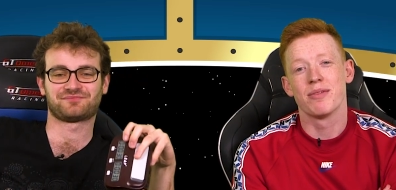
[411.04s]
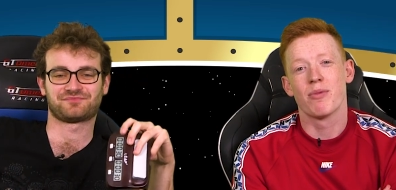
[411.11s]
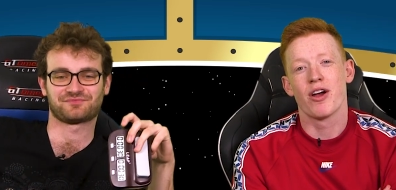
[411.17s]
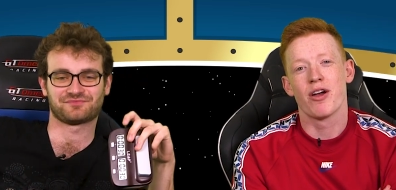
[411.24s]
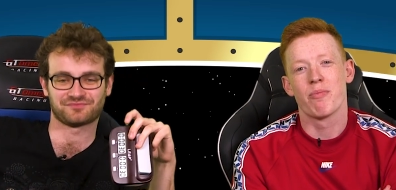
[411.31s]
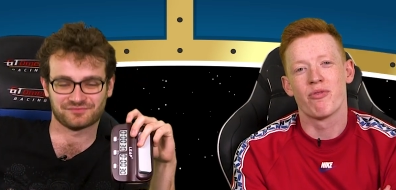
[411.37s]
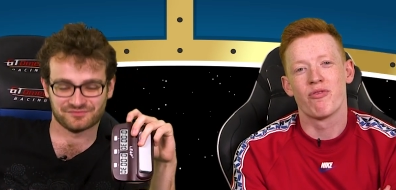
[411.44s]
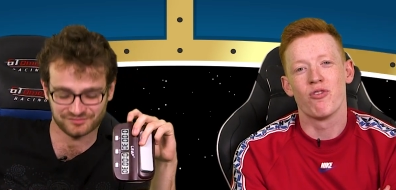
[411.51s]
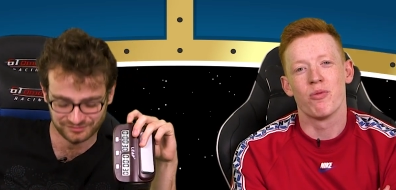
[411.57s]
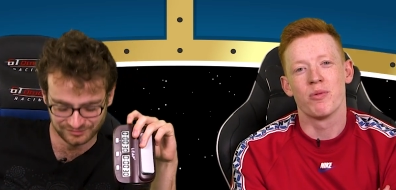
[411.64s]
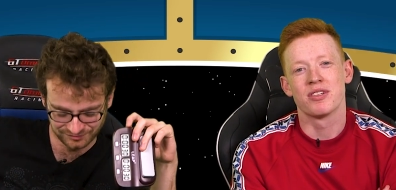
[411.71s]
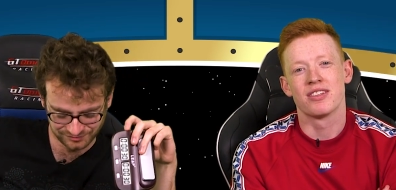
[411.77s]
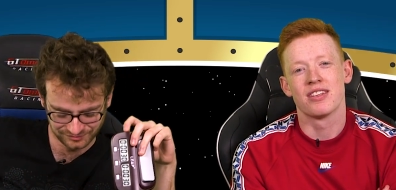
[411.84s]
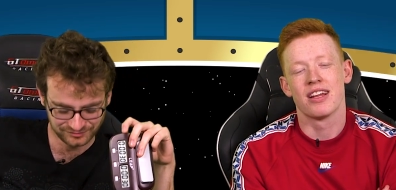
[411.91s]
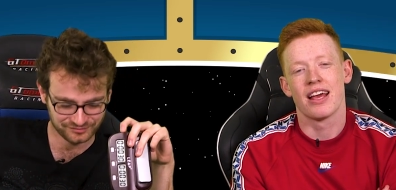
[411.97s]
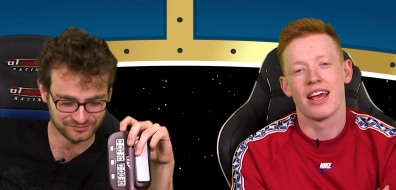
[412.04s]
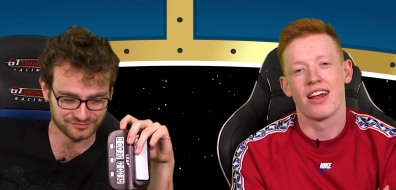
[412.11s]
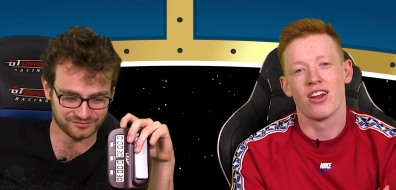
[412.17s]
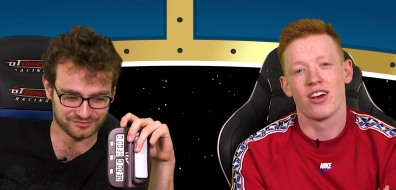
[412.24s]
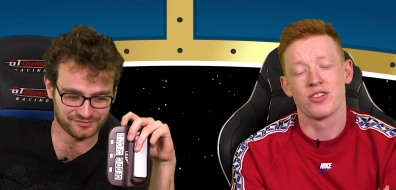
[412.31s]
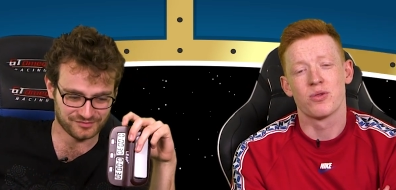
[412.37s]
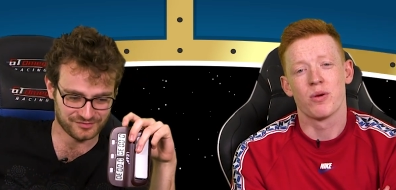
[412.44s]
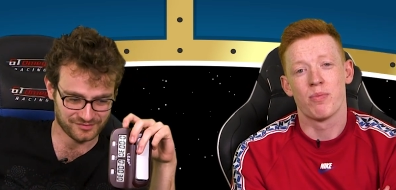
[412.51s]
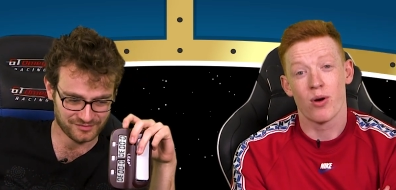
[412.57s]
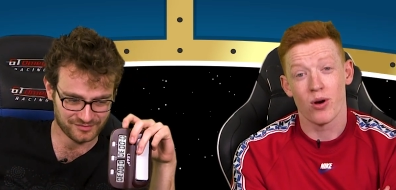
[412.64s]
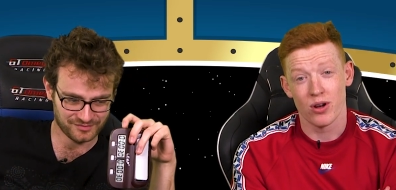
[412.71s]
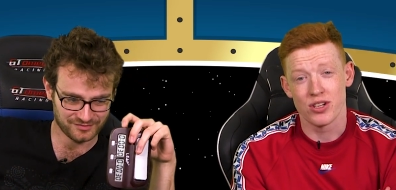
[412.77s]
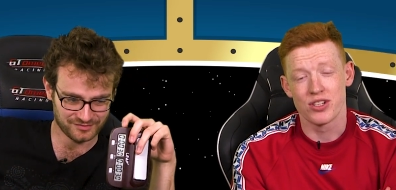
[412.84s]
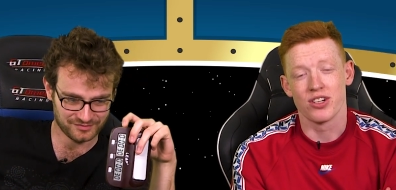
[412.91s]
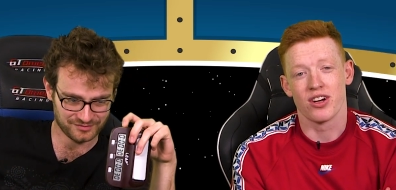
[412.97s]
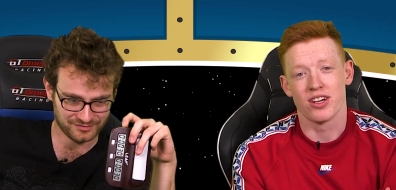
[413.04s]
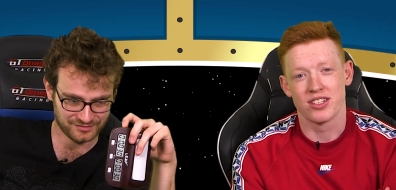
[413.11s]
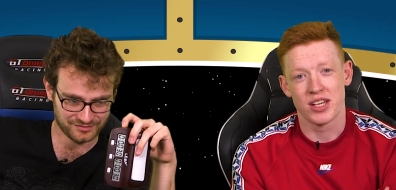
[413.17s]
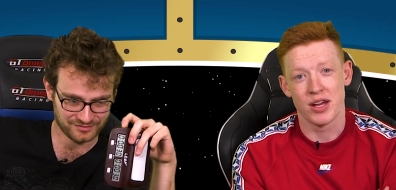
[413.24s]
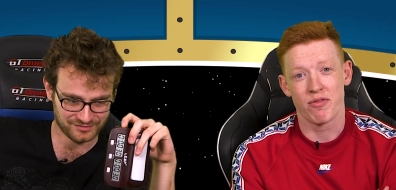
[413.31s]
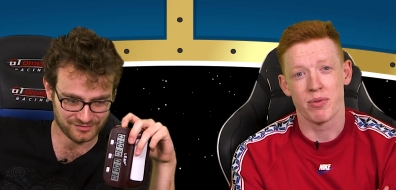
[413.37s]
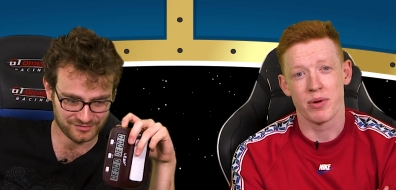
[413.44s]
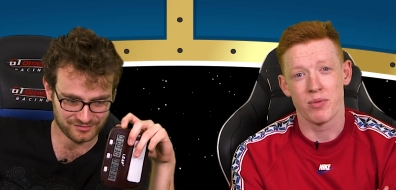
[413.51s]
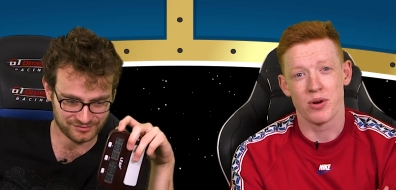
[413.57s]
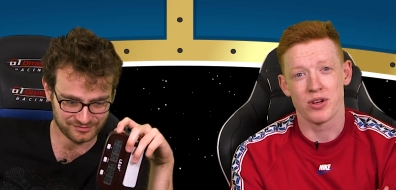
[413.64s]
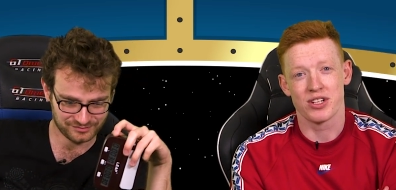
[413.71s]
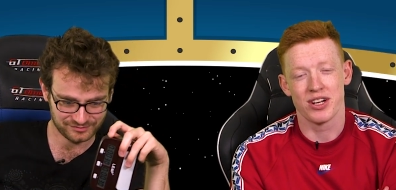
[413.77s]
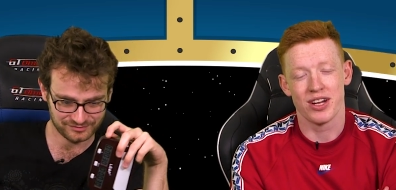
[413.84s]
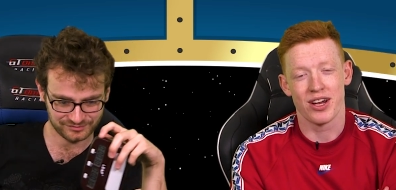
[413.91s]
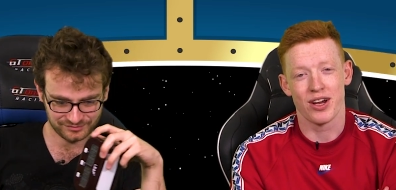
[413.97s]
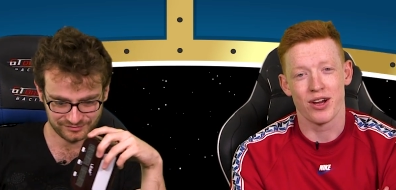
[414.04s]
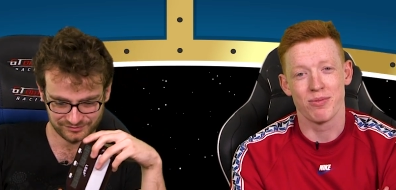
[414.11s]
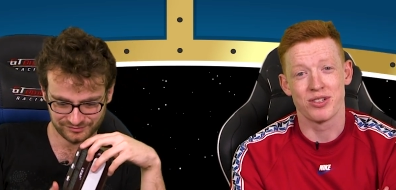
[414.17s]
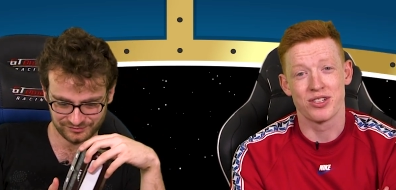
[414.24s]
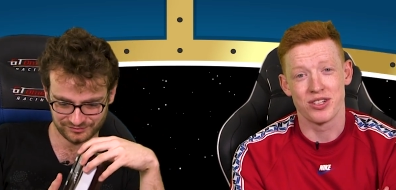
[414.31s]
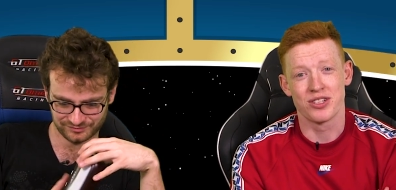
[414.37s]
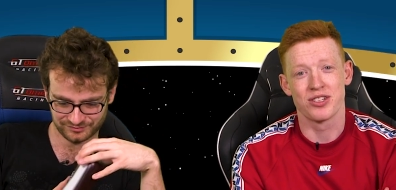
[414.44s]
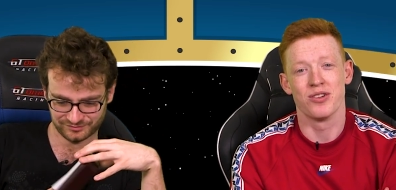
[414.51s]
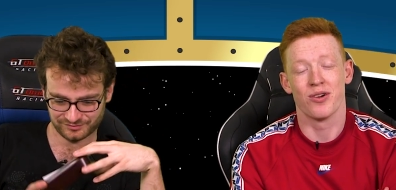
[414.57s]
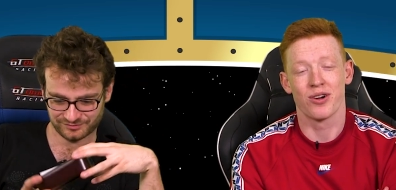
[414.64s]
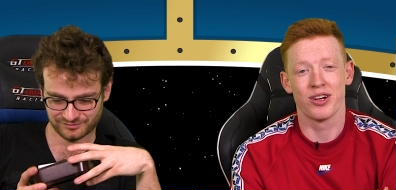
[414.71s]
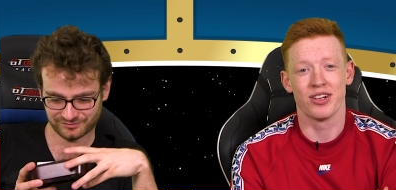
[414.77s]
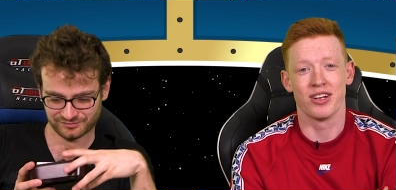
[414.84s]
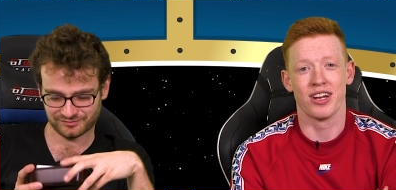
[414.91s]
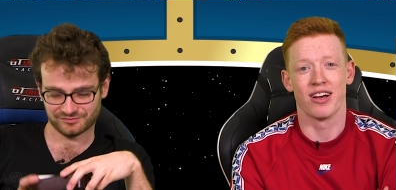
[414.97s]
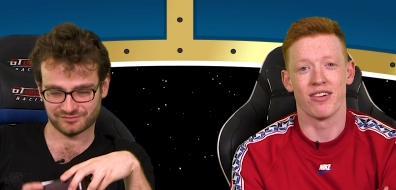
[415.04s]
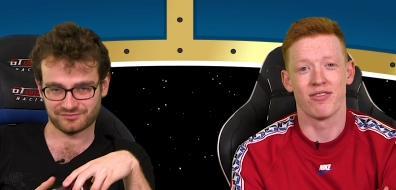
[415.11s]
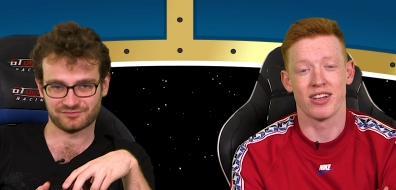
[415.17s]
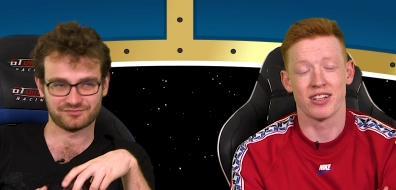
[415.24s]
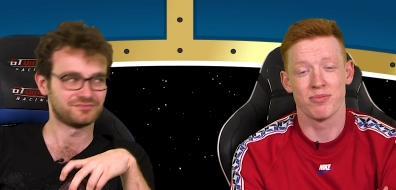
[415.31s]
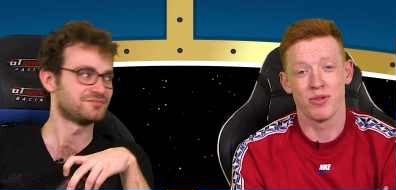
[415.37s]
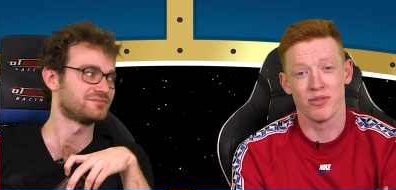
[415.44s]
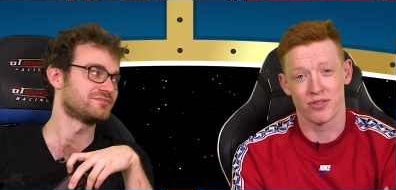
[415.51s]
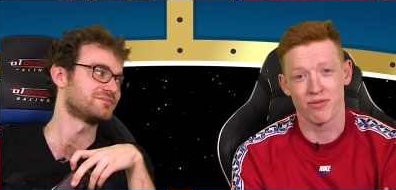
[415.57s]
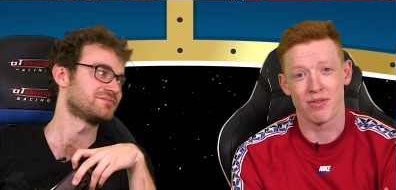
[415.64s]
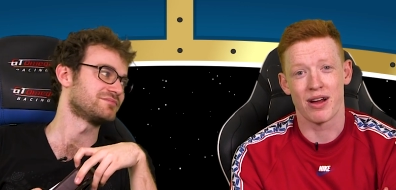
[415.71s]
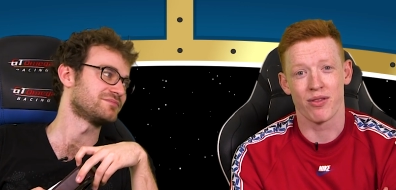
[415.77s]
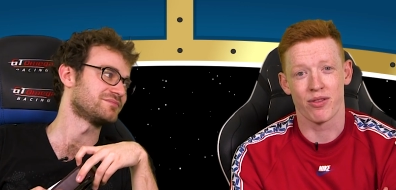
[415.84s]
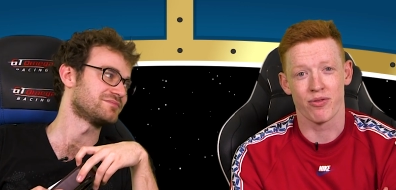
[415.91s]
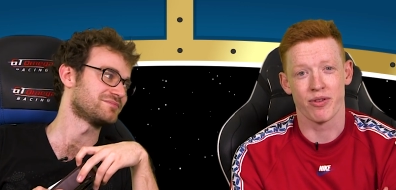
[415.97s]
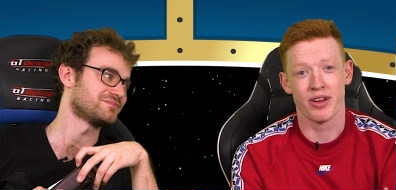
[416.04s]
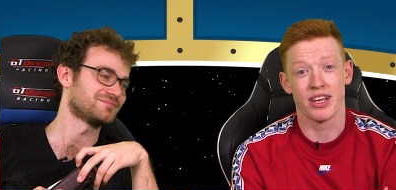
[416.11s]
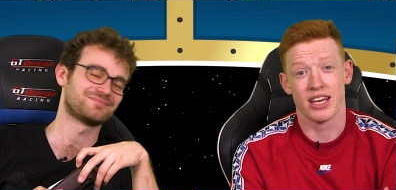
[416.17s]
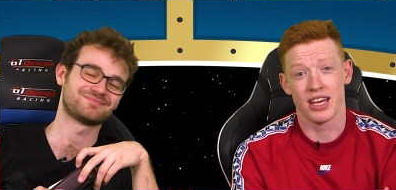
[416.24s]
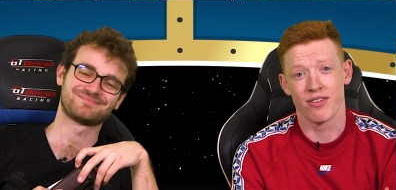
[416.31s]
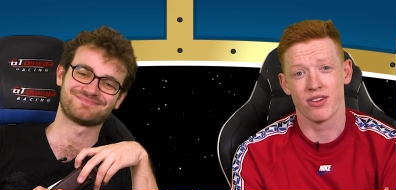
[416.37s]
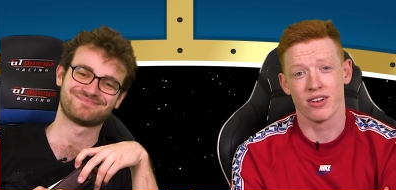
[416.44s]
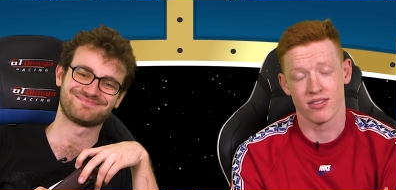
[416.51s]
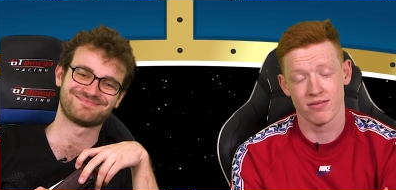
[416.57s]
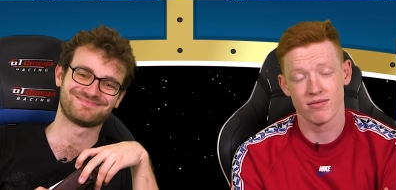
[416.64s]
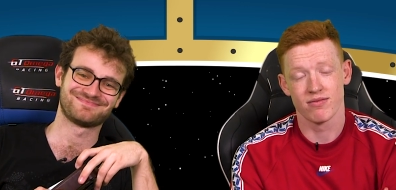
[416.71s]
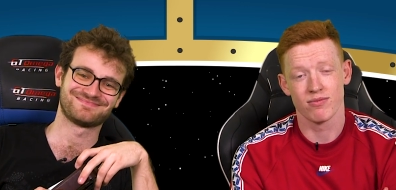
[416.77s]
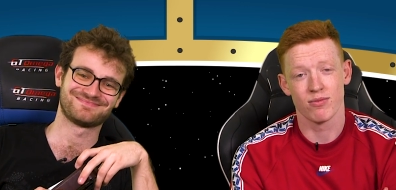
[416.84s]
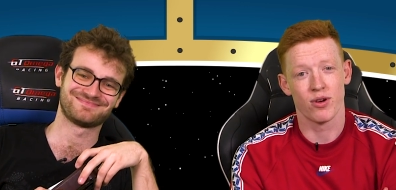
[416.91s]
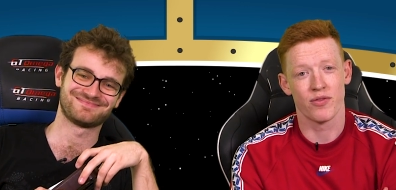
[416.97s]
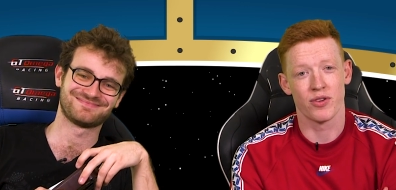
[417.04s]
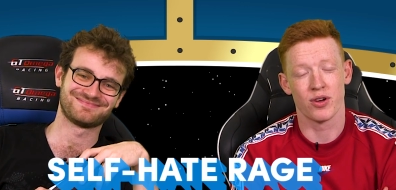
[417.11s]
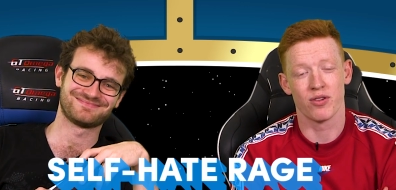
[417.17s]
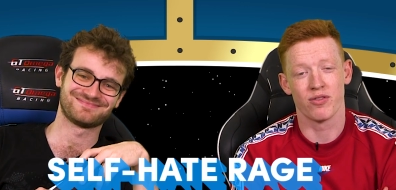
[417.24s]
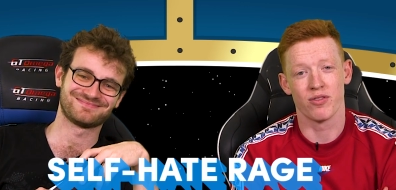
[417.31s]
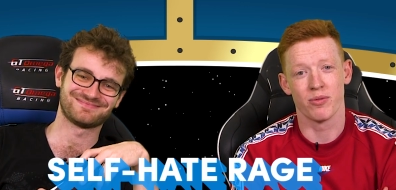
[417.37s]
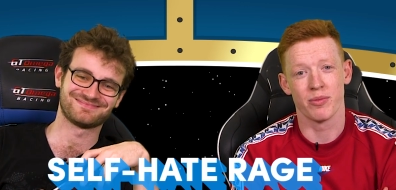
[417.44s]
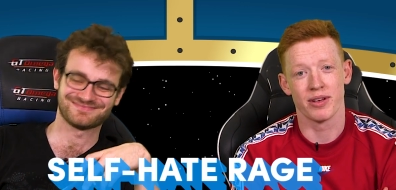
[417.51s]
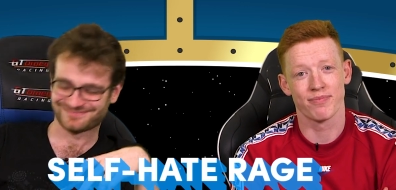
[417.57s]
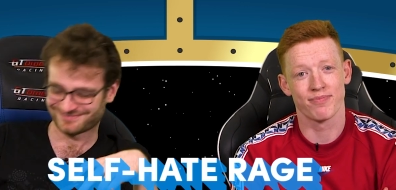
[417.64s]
Speaker 1: in my own performance today. I'd like to apologise to everybody watching at home. It's just not good enough. Let's move to round 3. Kieran, what have you got for me?